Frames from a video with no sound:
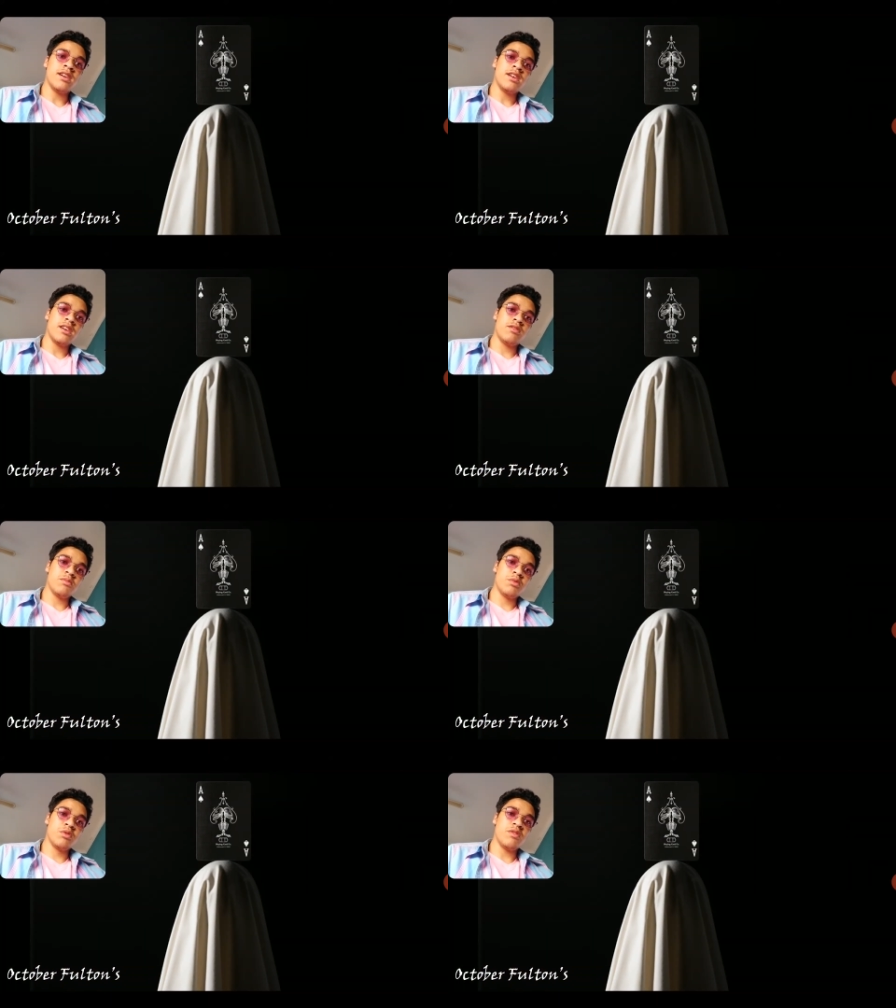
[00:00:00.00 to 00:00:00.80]
If
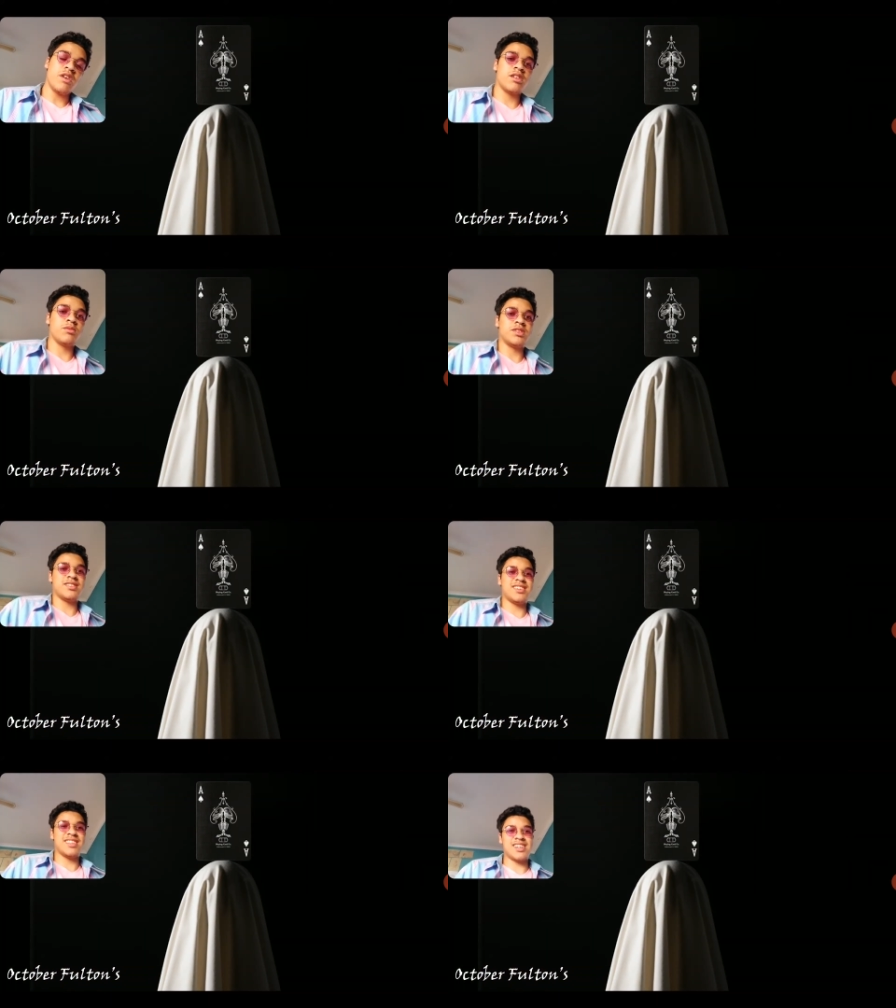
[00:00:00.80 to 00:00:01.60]
we move on, we
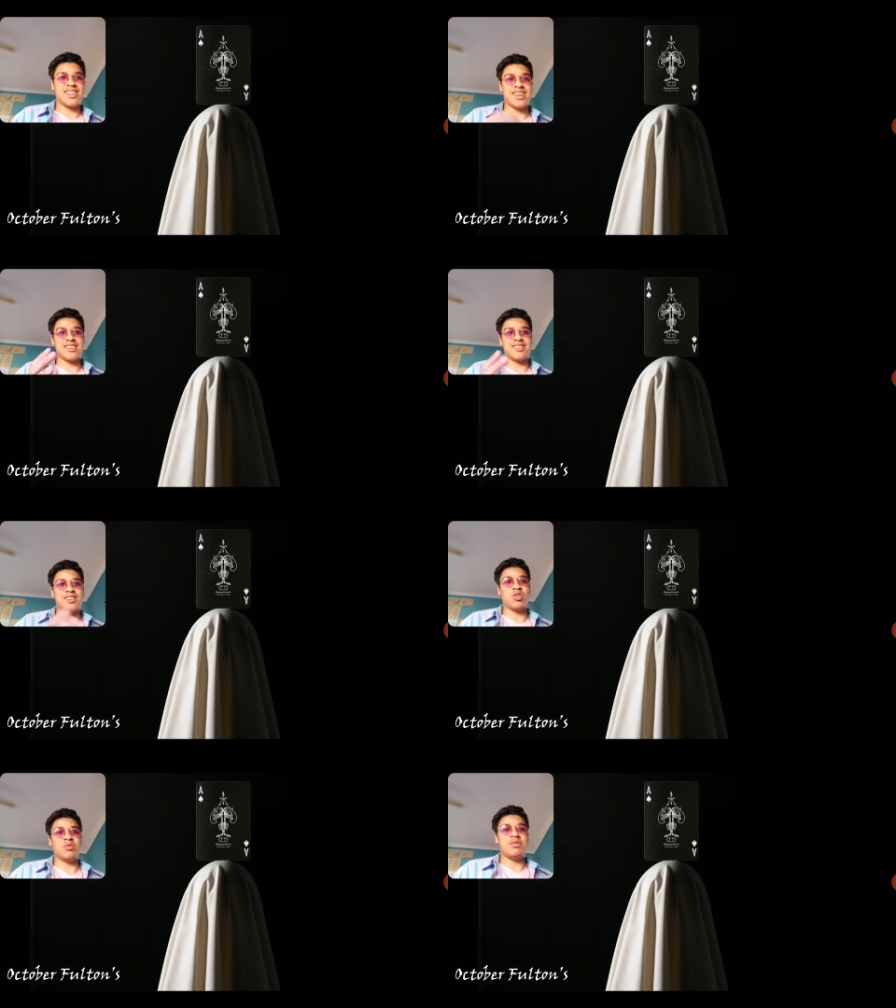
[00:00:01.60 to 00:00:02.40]
see that it has an
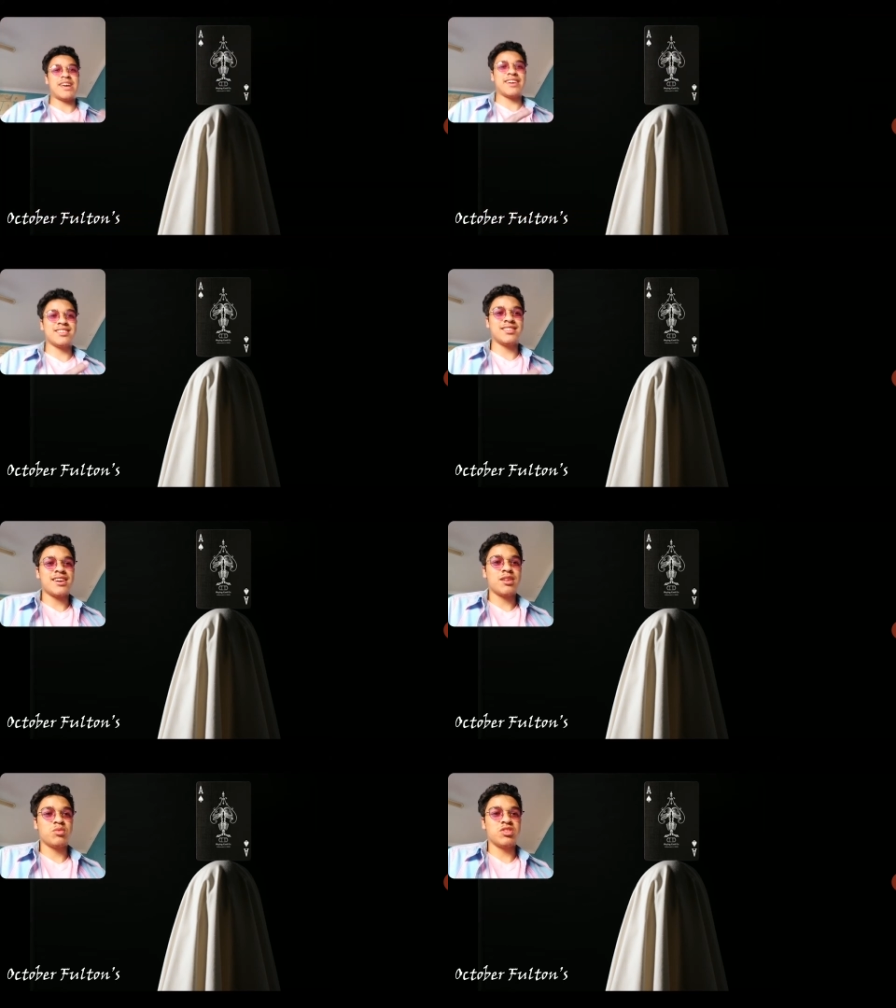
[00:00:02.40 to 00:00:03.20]
all black
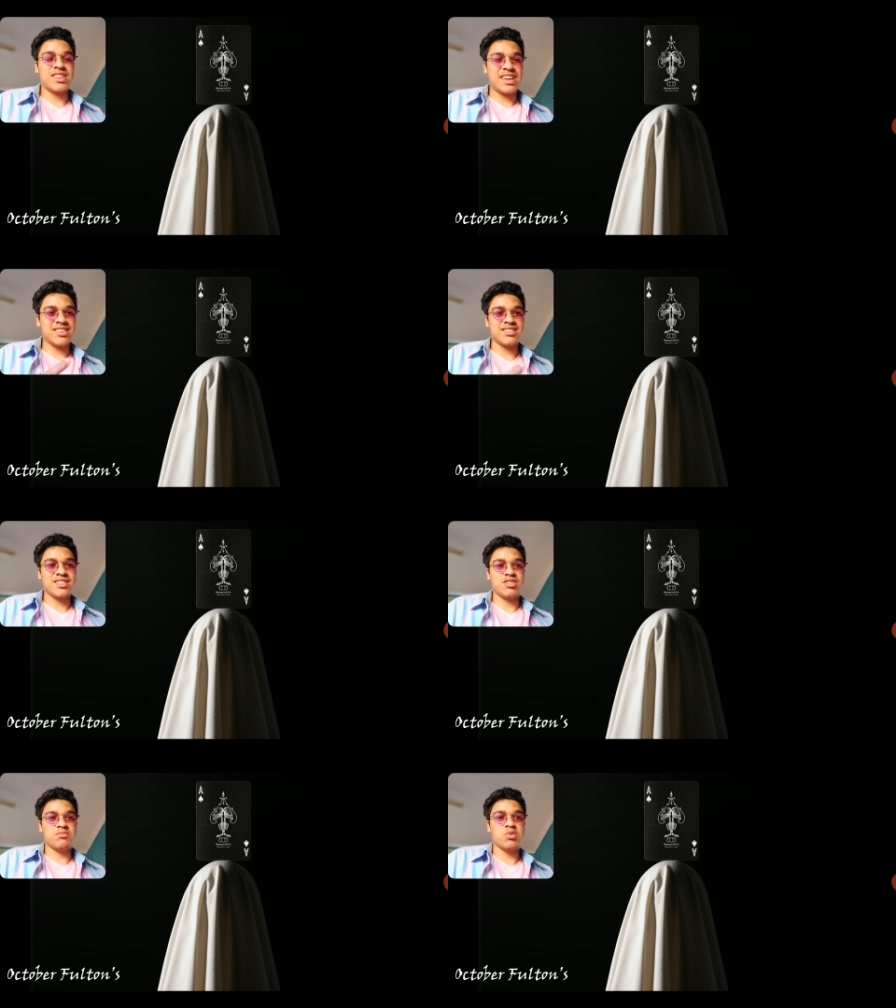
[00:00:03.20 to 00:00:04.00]
design which tends to
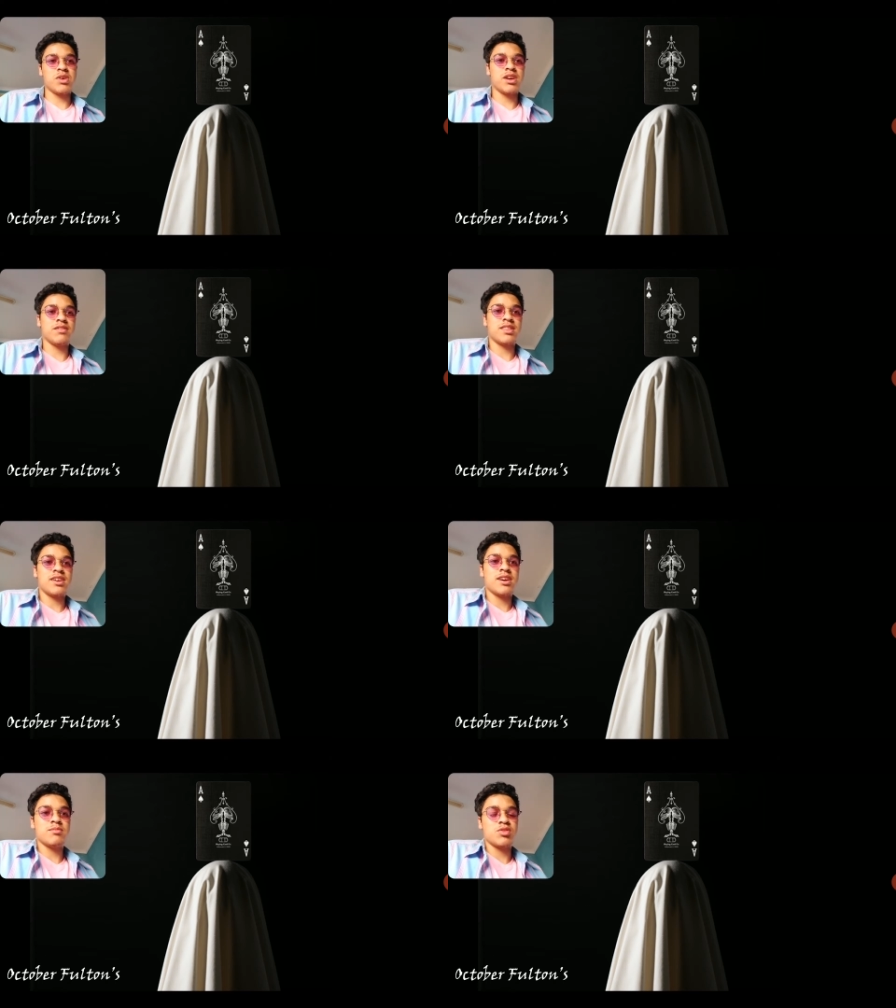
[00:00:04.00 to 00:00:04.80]
chip away over
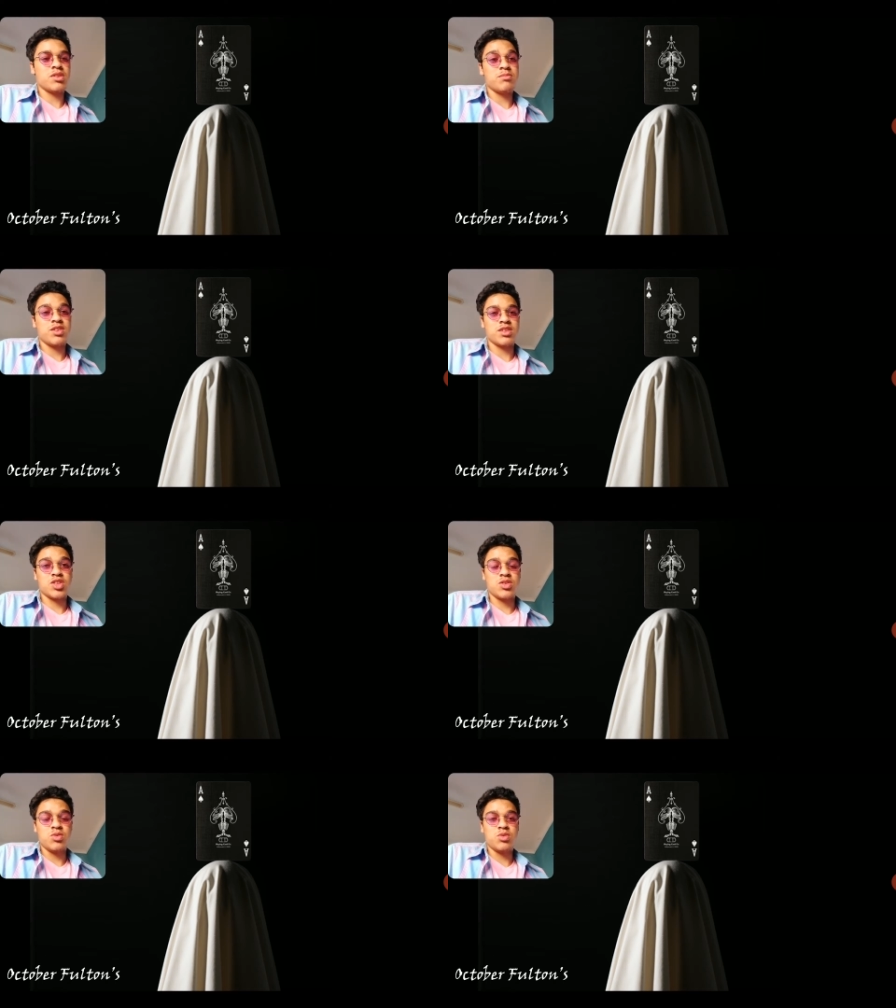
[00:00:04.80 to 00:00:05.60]
time, so I'm
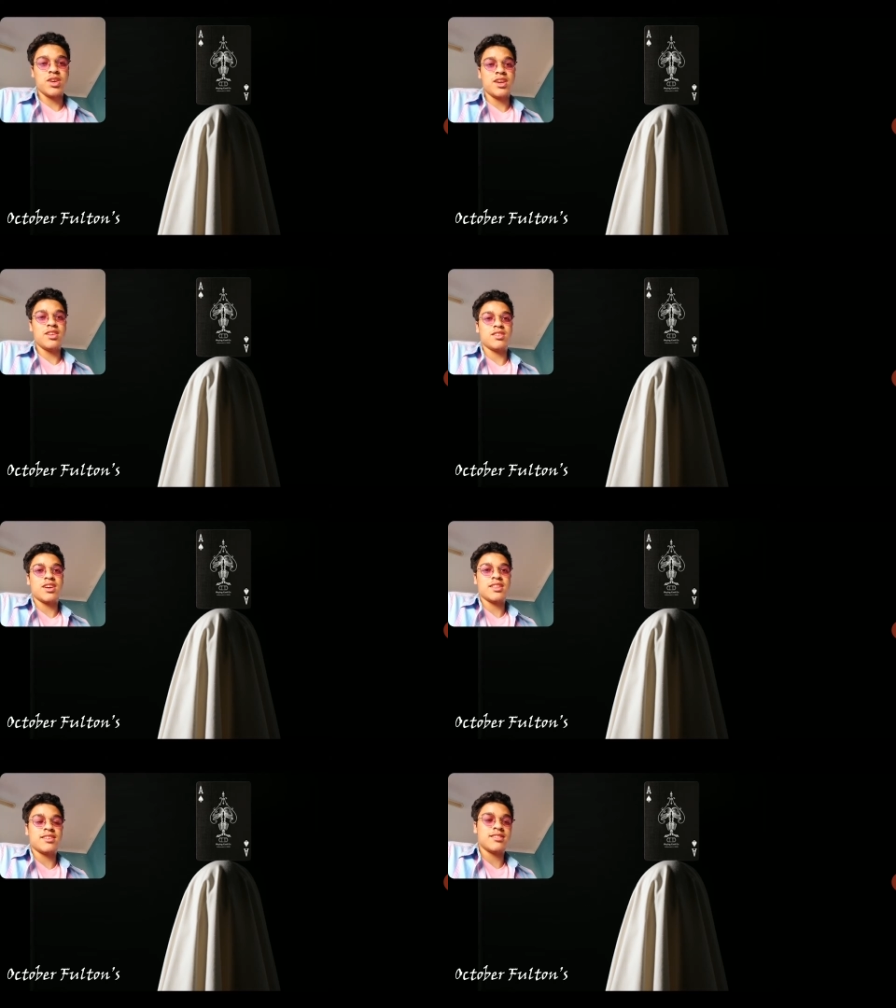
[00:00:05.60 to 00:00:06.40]
not too keen on
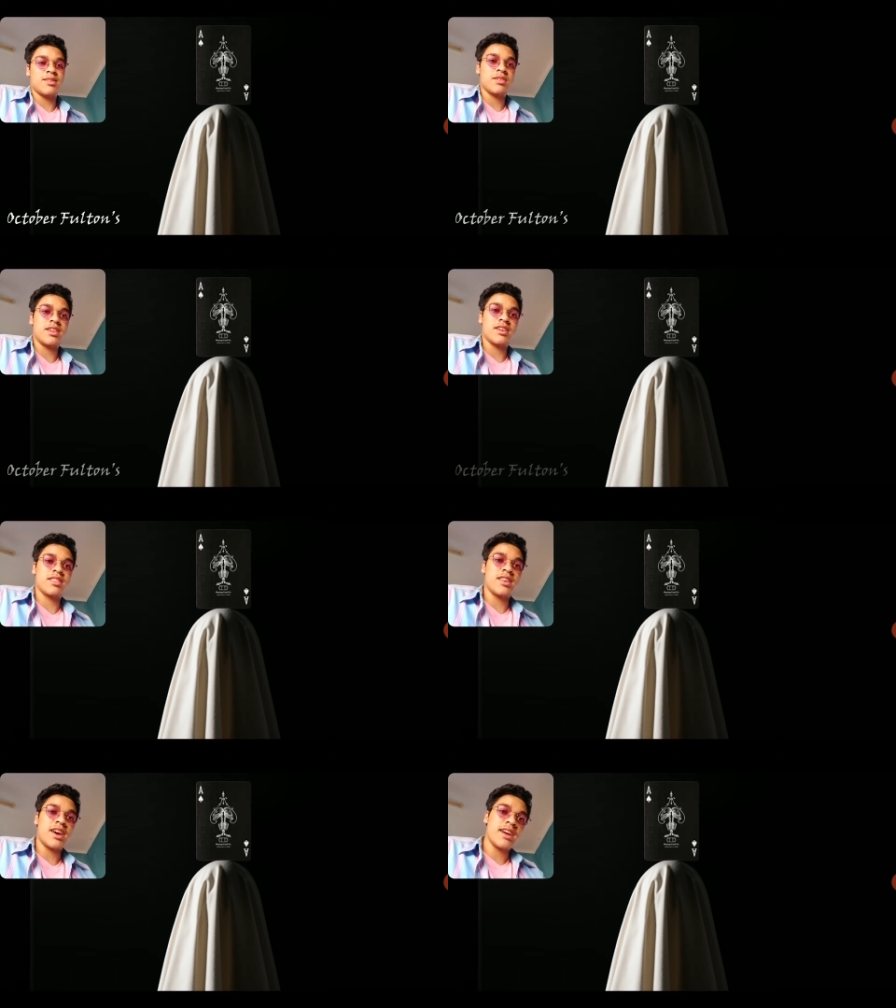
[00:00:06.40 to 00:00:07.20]
getting something like
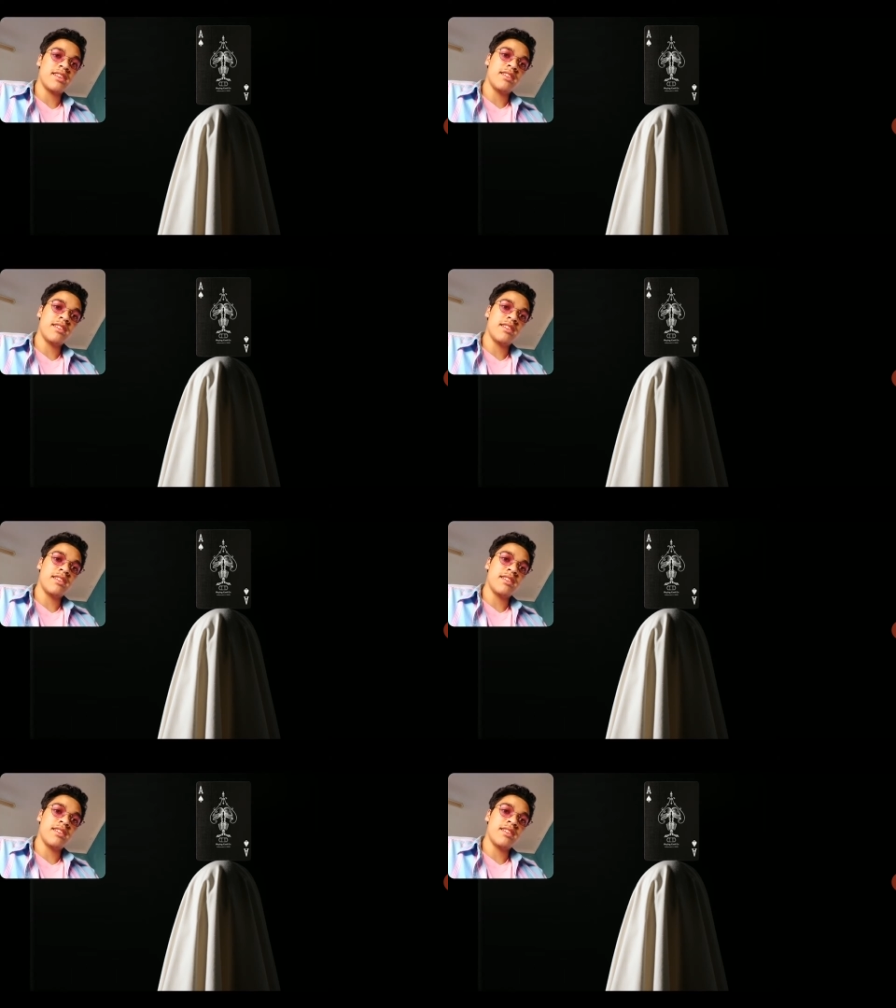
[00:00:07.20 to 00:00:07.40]
that.